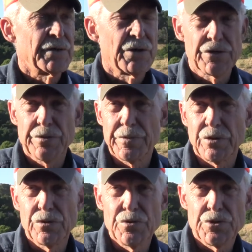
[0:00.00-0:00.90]
caused him to
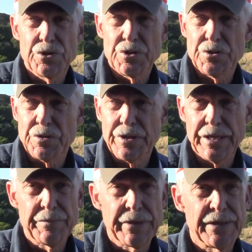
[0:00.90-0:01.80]
lose
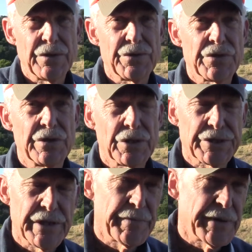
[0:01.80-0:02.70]
8 pounds. He lost 8